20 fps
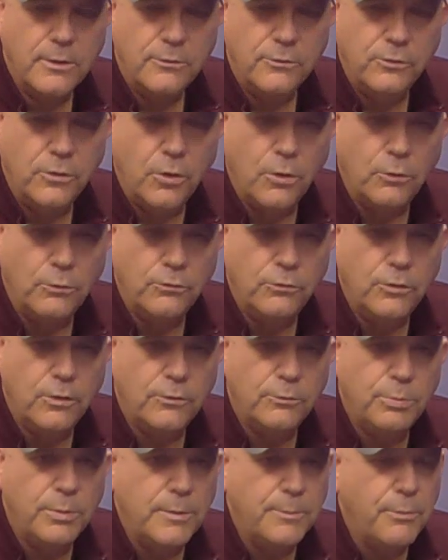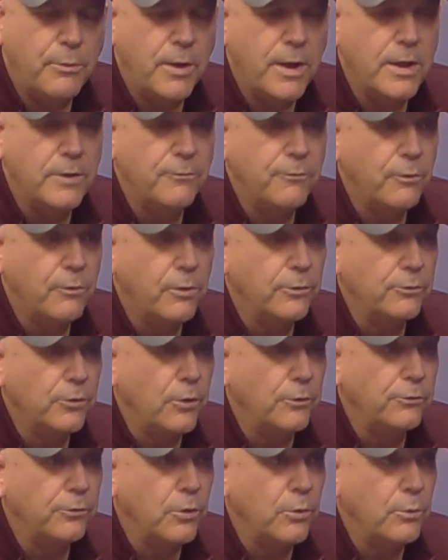So just be praying for us.
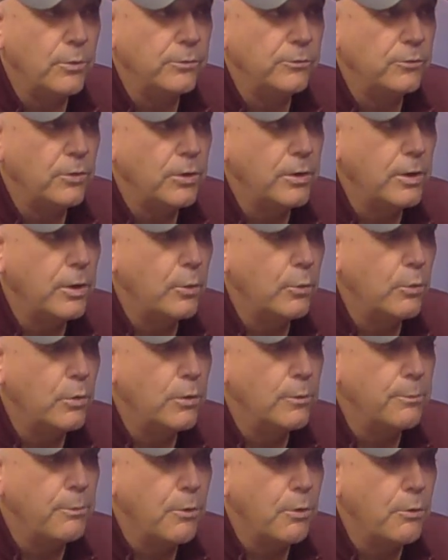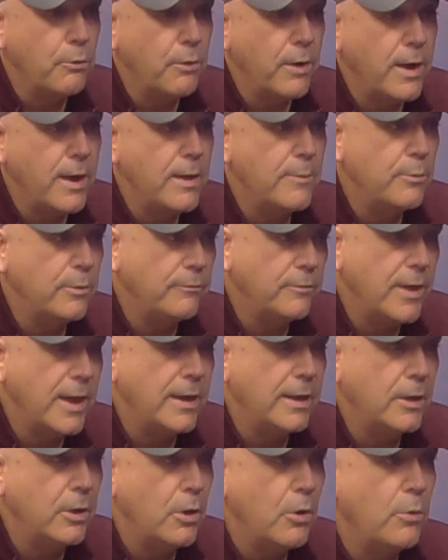Also, we're starting our work program. We've
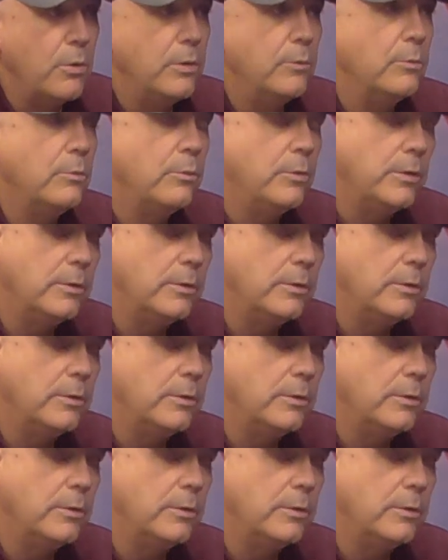got it going.